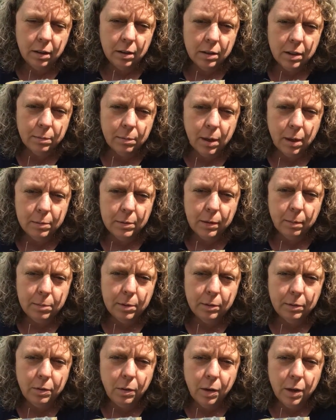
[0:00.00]
sometimes up
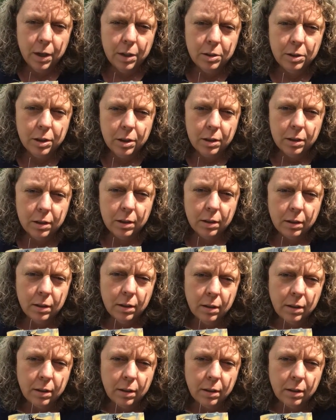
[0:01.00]
to 4 inches.